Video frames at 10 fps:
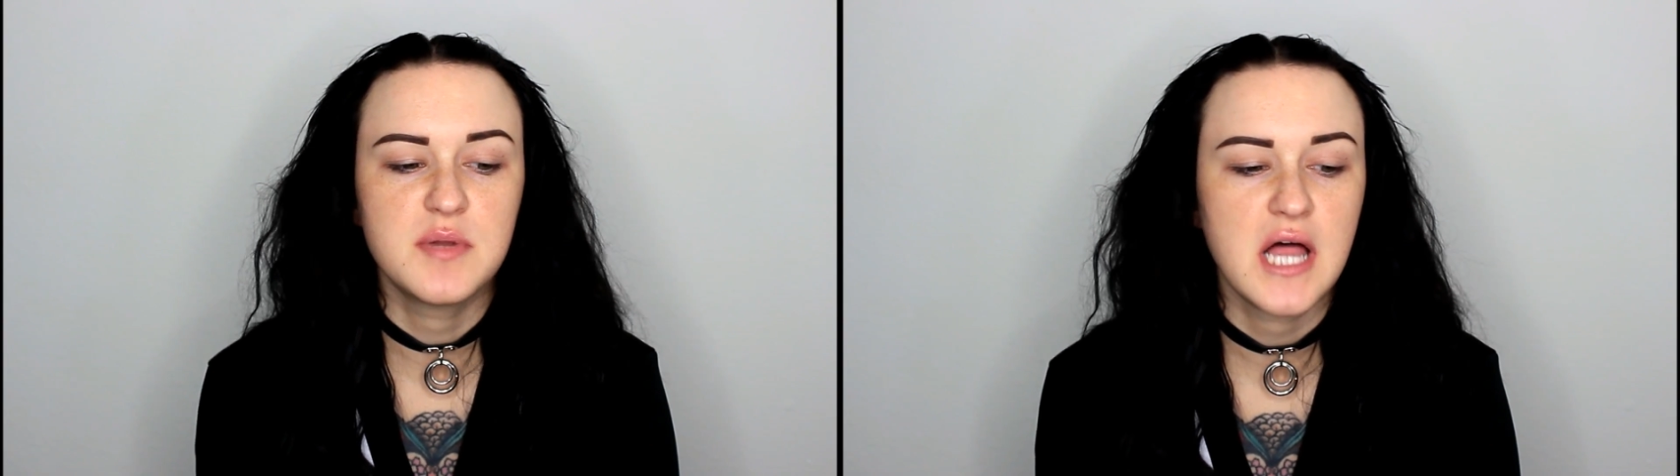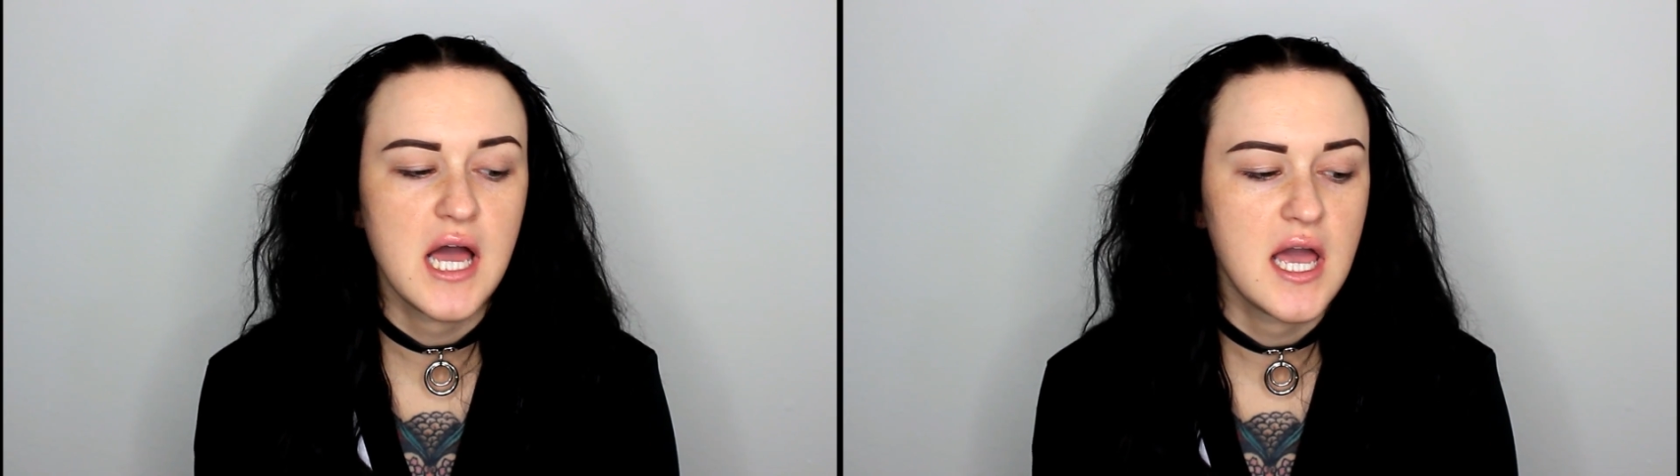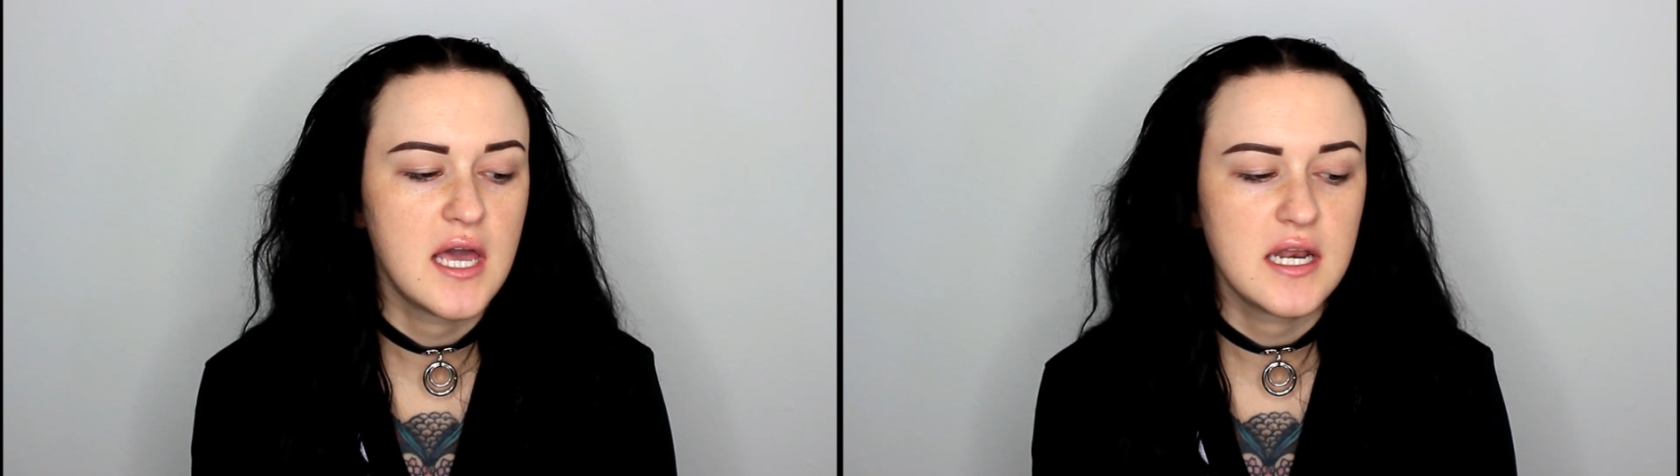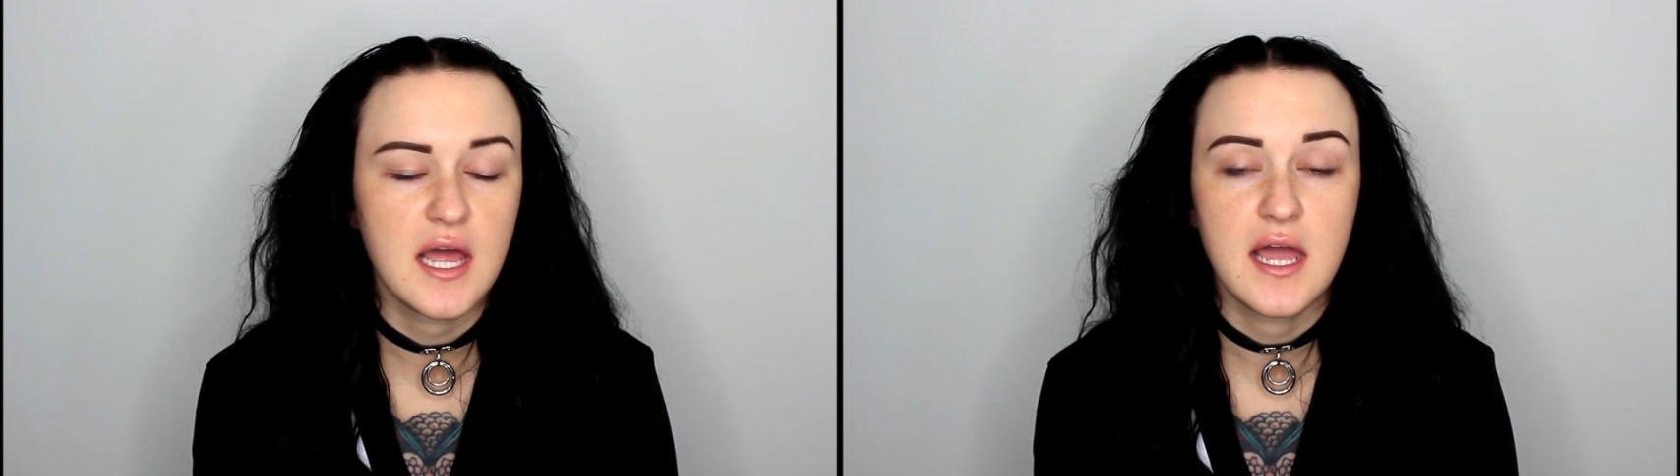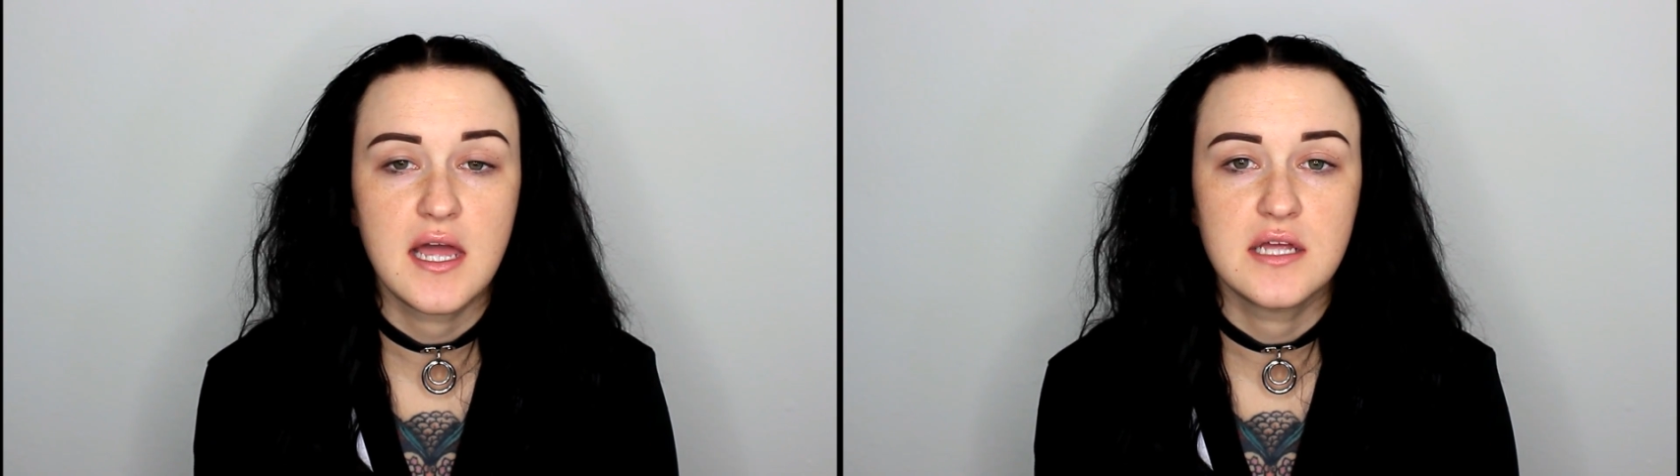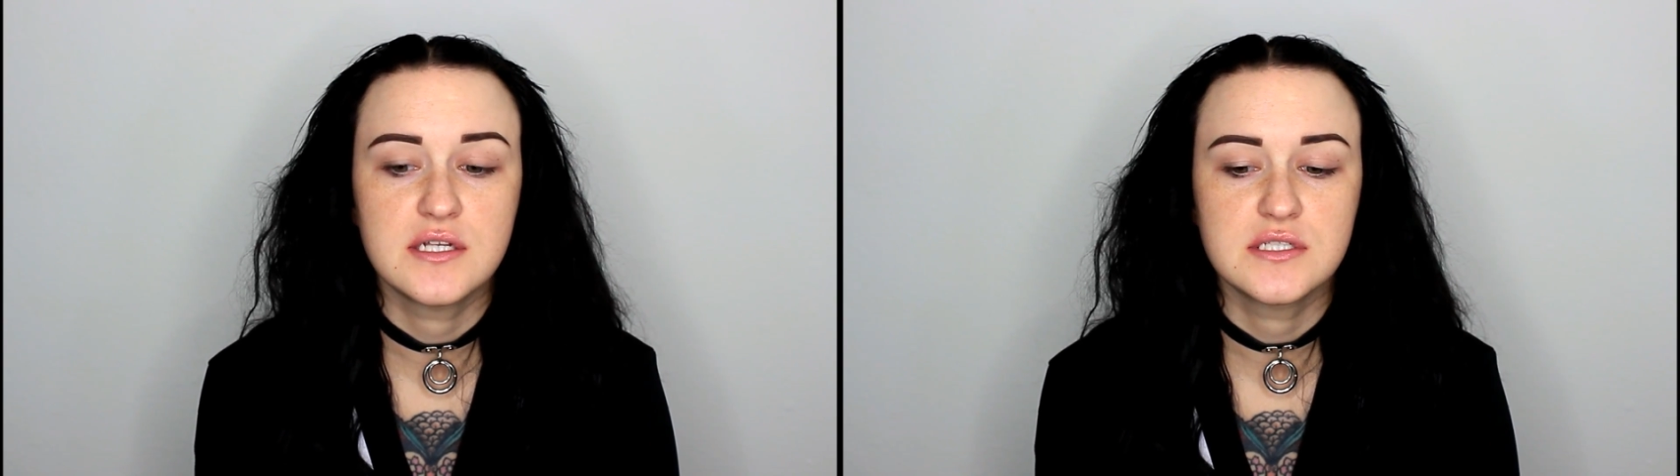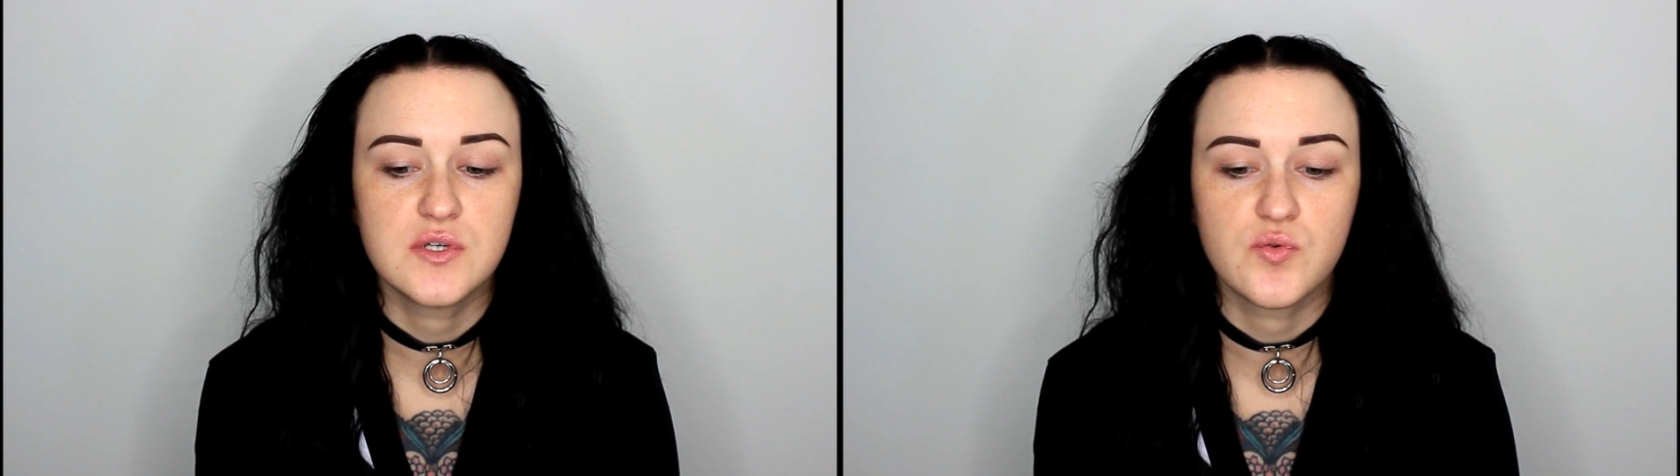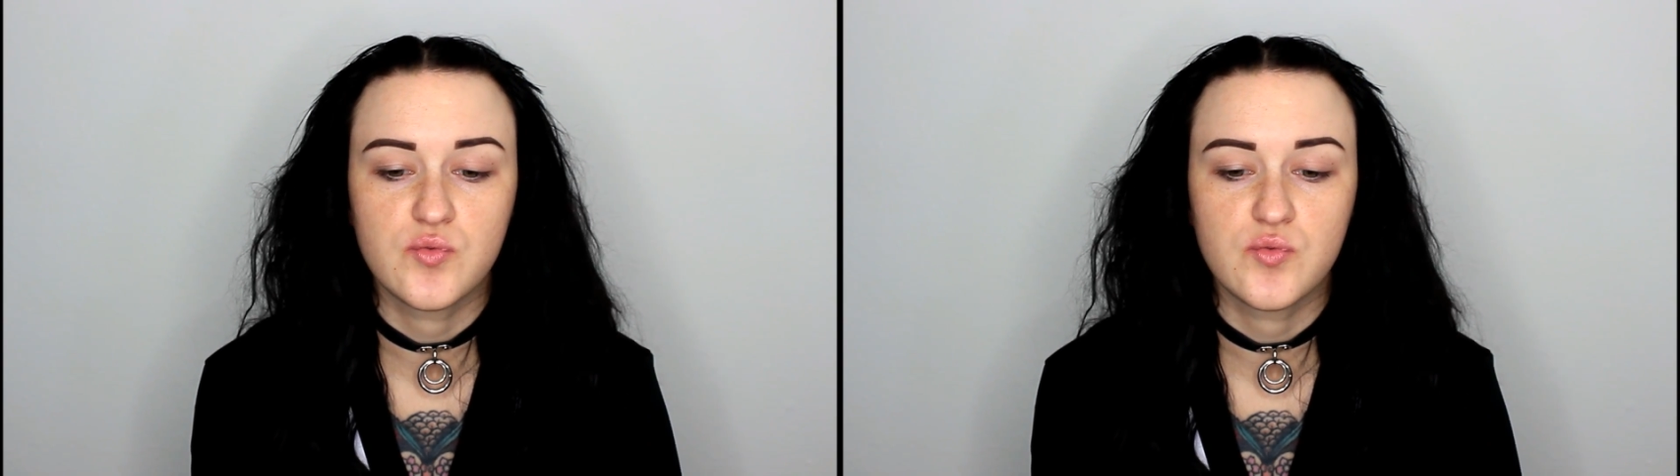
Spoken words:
applied and